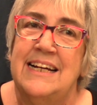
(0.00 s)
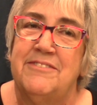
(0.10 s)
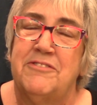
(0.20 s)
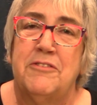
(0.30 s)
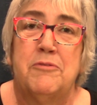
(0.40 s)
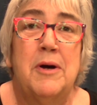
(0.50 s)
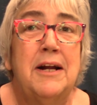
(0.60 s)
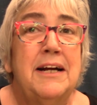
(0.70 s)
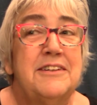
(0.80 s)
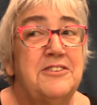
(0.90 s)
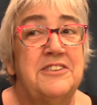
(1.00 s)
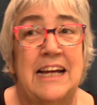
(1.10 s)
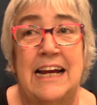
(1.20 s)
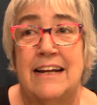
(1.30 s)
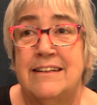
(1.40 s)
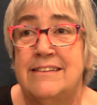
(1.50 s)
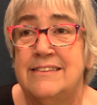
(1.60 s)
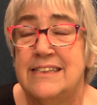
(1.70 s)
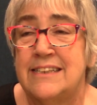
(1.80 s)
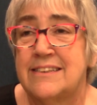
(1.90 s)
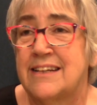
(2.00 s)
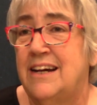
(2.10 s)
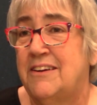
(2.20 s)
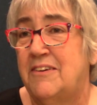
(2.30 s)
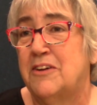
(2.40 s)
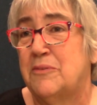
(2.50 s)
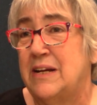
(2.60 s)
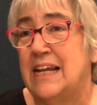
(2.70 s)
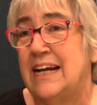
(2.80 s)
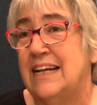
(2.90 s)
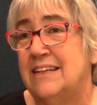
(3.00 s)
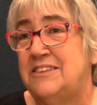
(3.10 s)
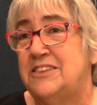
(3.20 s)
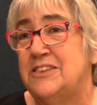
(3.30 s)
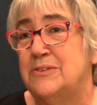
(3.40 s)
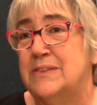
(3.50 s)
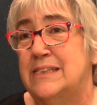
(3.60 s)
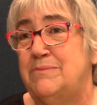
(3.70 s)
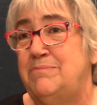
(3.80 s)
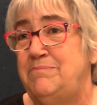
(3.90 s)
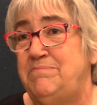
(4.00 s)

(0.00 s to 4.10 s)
from what I understand, it's kind of all related to um,